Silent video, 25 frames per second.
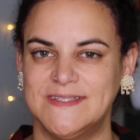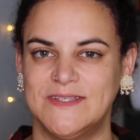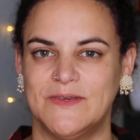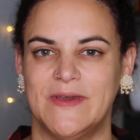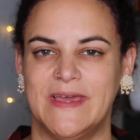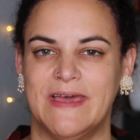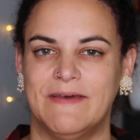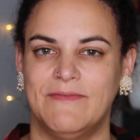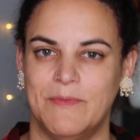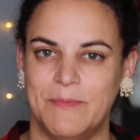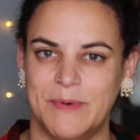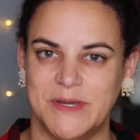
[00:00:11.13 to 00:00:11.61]
So
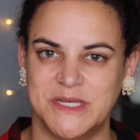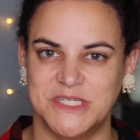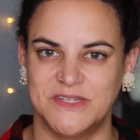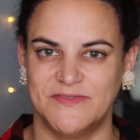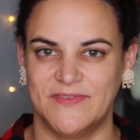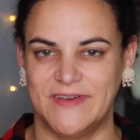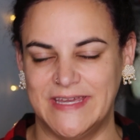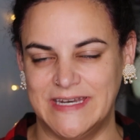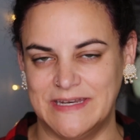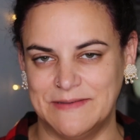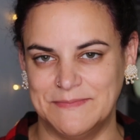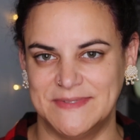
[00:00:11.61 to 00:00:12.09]
I have a bunch
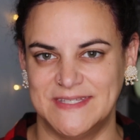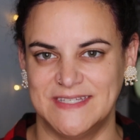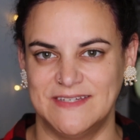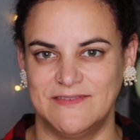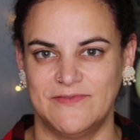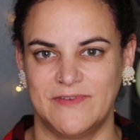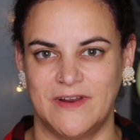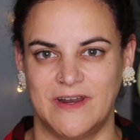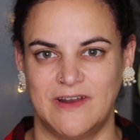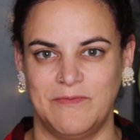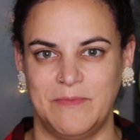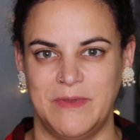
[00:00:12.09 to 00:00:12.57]
of items
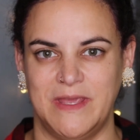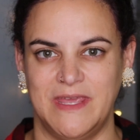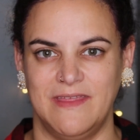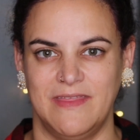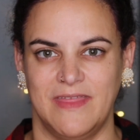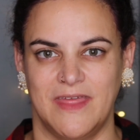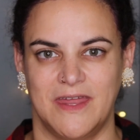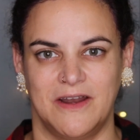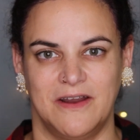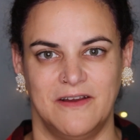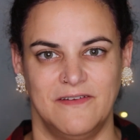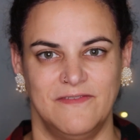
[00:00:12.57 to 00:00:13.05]
in front of me
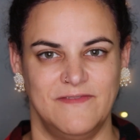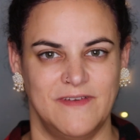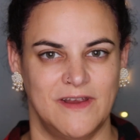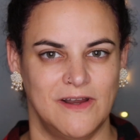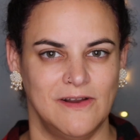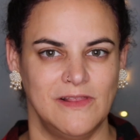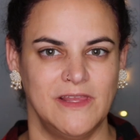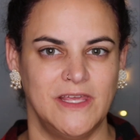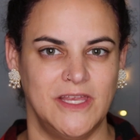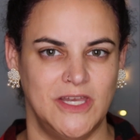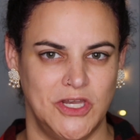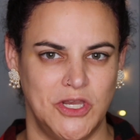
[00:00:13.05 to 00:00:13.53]
that are
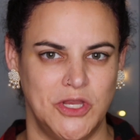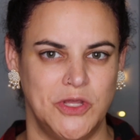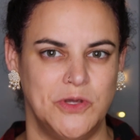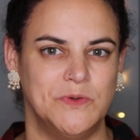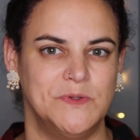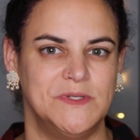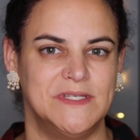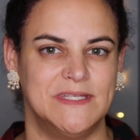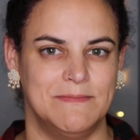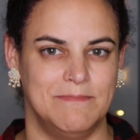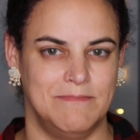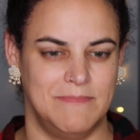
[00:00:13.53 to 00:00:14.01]
fairly
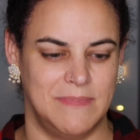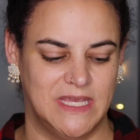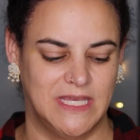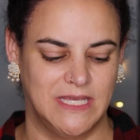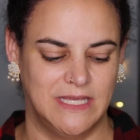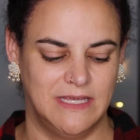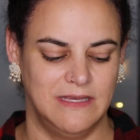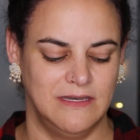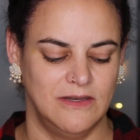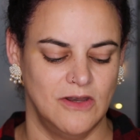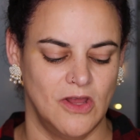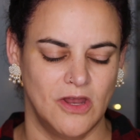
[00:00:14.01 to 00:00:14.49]
new to me.